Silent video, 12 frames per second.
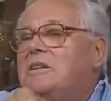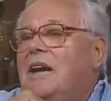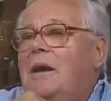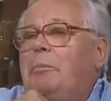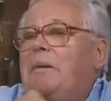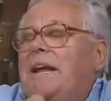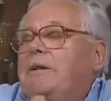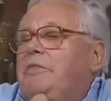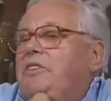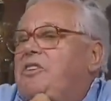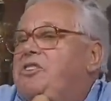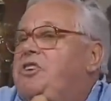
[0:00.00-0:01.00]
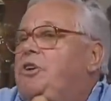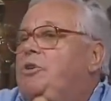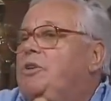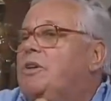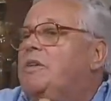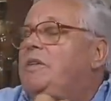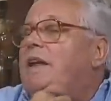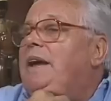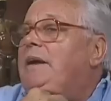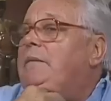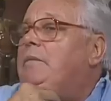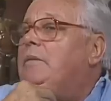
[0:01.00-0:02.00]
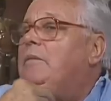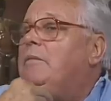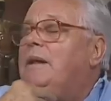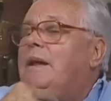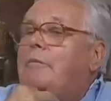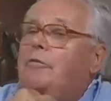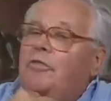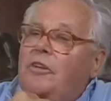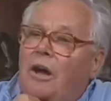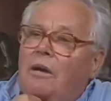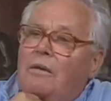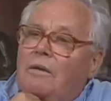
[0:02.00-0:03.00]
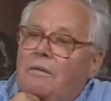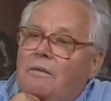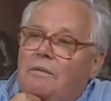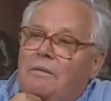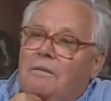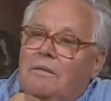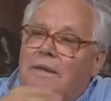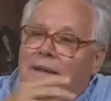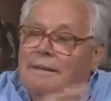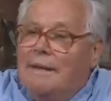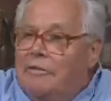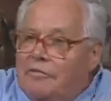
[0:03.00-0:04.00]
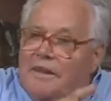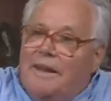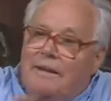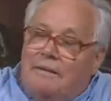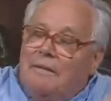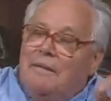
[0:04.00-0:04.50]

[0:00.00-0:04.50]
I played with the children there when I was younger that lived there.